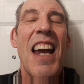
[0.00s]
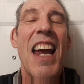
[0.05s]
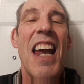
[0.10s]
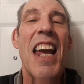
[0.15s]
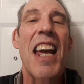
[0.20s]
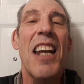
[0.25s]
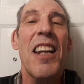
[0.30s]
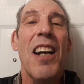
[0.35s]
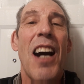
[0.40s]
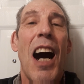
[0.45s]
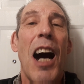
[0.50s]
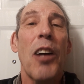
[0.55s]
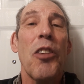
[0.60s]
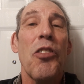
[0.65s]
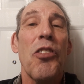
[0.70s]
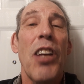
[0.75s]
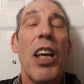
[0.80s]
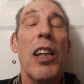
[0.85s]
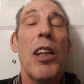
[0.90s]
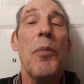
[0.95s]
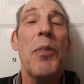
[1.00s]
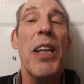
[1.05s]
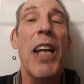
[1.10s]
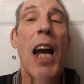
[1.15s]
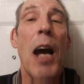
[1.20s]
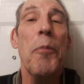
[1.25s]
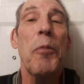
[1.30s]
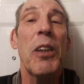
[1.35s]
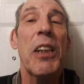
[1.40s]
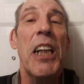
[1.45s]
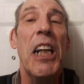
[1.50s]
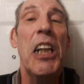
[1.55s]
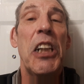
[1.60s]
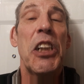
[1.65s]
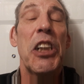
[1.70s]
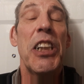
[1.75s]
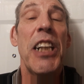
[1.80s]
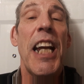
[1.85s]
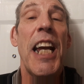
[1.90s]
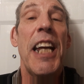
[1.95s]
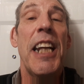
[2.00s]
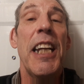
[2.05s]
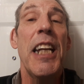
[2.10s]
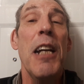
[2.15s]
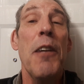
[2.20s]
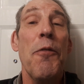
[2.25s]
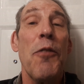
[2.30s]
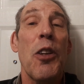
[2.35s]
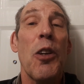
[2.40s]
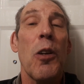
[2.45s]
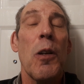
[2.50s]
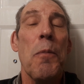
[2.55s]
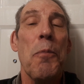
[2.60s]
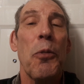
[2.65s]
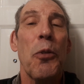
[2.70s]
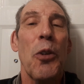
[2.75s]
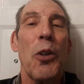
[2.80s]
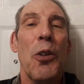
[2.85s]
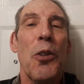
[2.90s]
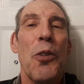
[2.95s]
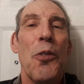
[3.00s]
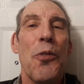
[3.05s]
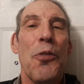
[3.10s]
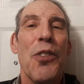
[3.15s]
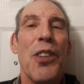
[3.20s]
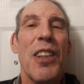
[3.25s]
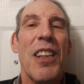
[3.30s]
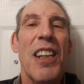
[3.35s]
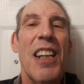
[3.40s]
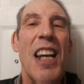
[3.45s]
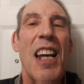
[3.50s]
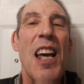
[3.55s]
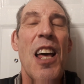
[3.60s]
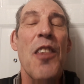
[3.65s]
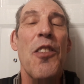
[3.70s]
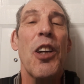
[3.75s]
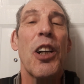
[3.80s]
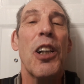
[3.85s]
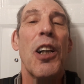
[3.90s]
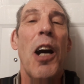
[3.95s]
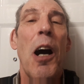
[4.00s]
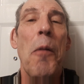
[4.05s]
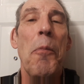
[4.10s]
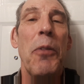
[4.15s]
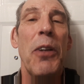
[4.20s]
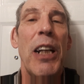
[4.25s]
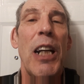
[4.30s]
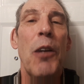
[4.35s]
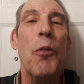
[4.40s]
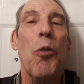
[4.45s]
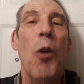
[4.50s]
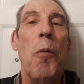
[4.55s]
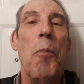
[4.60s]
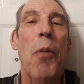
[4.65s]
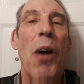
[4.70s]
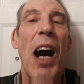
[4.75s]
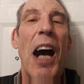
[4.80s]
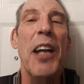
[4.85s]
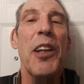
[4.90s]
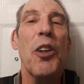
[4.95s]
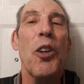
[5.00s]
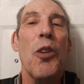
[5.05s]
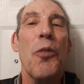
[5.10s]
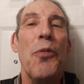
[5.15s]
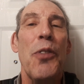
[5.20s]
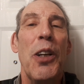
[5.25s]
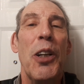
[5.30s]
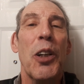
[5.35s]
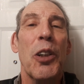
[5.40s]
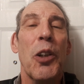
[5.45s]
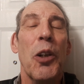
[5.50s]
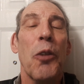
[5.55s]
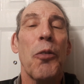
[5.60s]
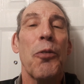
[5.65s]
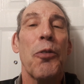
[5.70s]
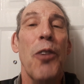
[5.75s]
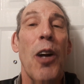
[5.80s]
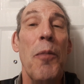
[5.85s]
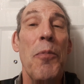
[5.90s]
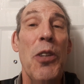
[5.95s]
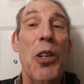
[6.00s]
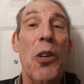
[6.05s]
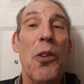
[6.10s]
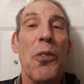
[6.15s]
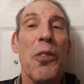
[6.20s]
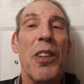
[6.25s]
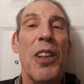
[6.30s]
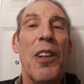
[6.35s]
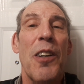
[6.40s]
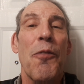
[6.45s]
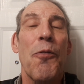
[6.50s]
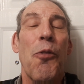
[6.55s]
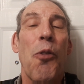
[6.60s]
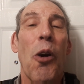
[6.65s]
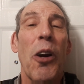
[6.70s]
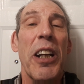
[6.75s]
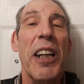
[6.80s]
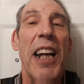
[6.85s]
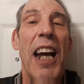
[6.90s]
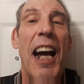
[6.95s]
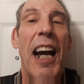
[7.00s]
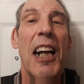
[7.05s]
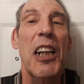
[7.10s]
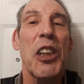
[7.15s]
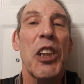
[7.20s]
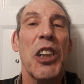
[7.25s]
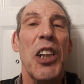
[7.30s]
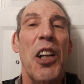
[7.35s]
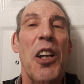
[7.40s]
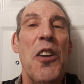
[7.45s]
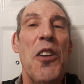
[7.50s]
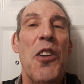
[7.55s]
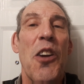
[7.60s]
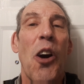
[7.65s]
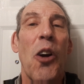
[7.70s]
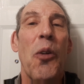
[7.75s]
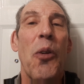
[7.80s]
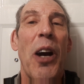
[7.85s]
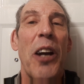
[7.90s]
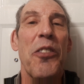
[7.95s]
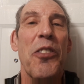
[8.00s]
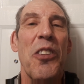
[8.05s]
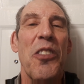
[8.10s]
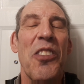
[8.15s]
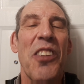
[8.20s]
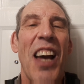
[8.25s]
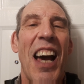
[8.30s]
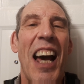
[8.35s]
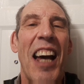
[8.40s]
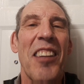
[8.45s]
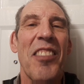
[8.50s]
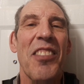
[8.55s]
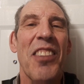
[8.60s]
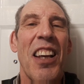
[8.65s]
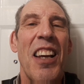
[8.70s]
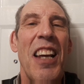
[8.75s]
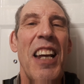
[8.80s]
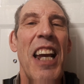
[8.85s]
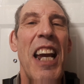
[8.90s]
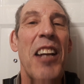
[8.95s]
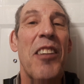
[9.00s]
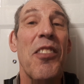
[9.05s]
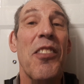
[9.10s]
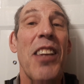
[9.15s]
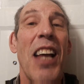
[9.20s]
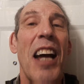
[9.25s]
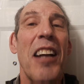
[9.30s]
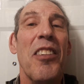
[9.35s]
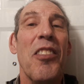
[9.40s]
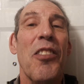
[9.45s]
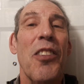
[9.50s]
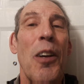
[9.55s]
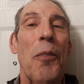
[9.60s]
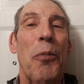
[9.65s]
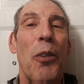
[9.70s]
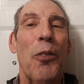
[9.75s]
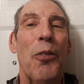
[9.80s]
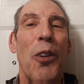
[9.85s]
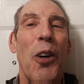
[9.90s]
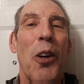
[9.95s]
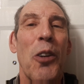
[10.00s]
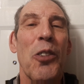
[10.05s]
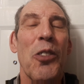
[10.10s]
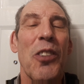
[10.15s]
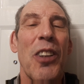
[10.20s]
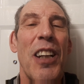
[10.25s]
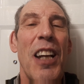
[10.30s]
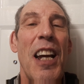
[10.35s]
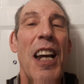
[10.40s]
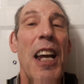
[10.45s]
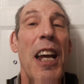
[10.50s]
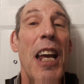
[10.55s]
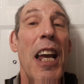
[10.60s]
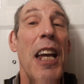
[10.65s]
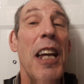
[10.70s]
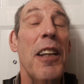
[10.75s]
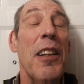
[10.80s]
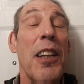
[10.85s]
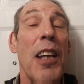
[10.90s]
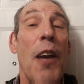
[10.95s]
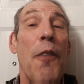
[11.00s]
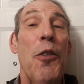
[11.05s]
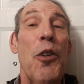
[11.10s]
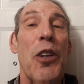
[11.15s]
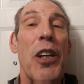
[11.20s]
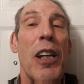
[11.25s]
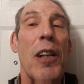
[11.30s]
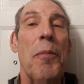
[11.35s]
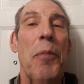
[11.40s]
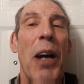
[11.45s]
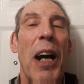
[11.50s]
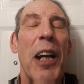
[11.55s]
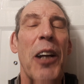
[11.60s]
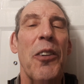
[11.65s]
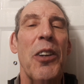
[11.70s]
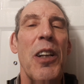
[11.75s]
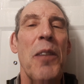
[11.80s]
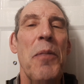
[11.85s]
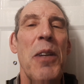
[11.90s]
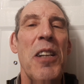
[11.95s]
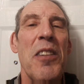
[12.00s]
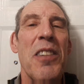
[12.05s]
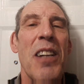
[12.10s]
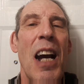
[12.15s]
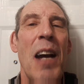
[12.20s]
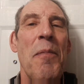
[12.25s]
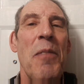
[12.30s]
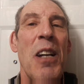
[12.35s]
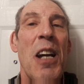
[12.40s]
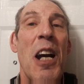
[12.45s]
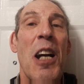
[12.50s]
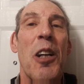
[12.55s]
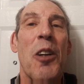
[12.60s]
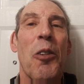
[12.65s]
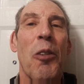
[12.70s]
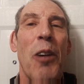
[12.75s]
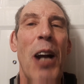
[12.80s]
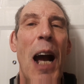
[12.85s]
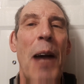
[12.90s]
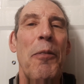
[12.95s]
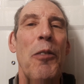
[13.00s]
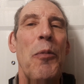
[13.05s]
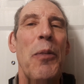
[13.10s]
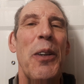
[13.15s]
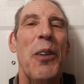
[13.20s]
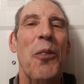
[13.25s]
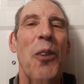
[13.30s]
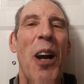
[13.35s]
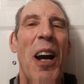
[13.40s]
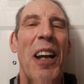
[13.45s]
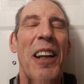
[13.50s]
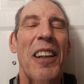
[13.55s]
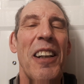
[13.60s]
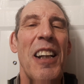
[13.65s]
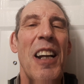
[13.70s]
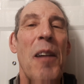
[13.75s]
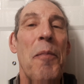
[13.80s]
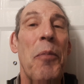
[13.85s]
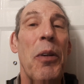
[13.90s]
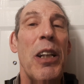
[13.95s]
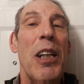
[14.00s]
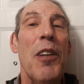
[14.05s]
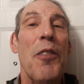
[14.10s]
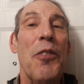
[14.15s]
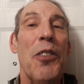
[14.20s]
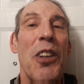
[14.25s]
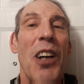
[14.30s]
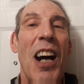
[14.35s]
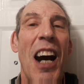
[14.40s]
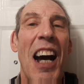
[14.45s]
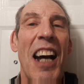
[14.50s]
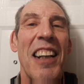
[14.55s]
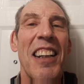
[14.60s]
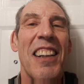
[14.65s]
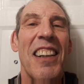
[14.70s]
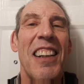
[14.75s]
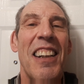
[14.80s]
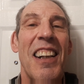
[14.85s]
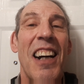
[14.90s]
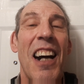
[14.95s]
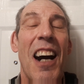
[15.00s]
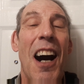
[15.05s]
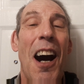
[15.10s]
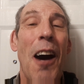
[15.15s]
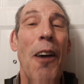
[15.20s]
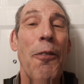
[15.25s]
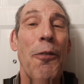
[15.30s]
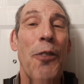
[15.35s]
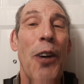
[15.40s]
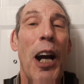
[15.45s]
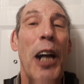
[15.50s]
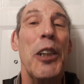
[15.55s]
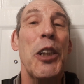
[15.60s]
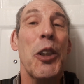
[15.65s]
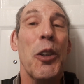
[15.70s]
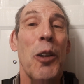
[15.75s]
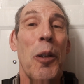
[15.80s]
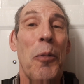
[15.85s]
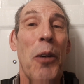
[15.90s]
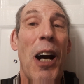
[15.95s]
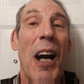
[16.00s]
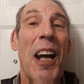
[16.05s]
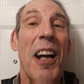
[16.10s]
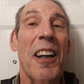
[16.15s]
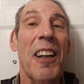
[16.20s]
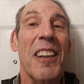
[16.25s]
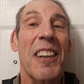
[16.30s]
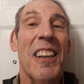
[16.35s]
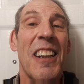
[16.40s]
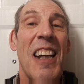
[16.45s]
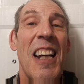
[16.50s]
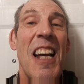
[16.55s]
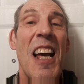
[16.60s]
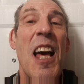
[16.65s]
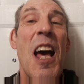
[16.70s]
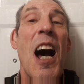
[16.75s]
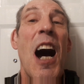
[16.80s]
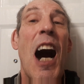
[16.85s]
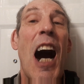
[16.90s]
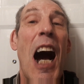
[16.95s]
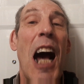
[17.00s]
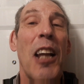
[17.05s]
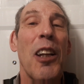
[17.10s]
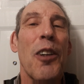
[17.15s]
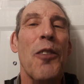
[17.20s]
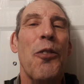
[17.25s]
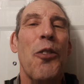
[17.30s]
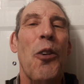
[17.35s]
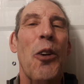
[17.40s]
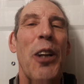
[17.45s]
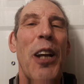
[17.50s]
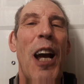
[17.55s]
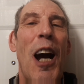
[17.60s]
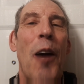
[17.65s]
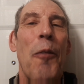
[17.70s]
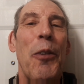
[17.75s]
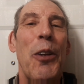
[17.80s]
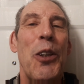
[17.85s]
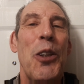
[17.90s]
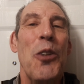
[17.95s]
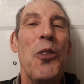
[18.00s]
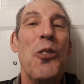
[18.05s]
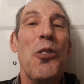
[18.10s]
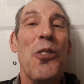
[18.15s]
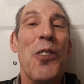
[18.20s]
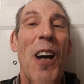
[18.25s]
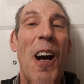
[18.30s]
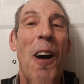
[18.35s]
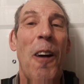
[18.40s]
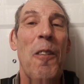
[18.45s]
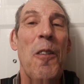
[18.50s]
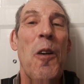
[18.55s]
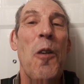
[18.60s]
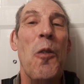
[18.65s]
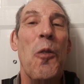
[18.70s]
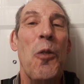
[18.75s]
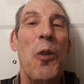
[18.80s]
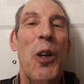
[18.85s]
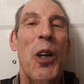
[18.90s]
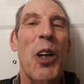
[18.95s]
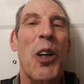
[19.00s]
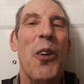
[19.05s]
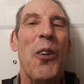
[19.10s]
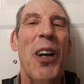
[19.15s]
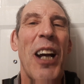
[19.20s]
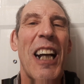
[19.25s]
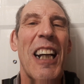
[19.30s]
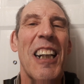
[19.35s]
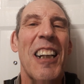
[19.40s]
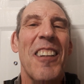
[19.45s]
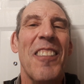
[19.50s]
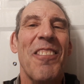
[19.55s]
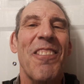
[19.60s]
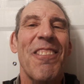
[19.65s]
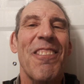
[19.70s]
And I'll send them the application, and if they're approved, the company will buy your vehicle from you for cash, no questions asked. It's that simple, folks. And if you get a buyer in the meantime, grab them and run. But if not, I'll find you a buyer. I look forward to helping you sell real quick.